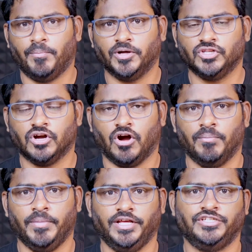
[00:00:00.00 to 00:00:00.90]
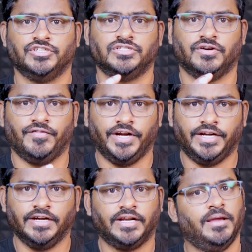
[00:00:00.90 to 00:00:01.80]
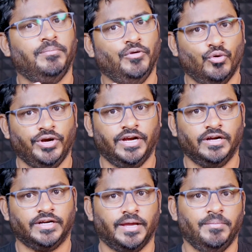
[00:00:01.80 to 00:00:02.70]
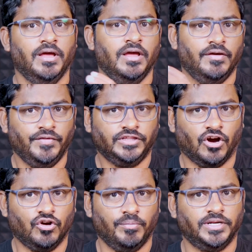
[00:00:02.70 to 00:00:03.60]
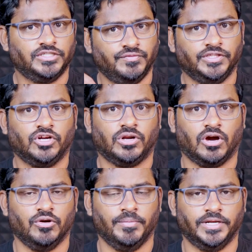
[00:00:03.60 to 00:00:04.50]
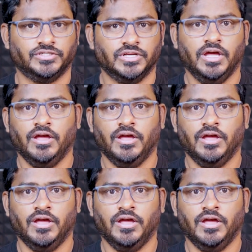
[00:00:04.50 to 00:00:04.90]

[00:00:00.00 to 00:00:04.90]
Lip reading: upon the combinations of return type, no return type, with arguments, without arguments,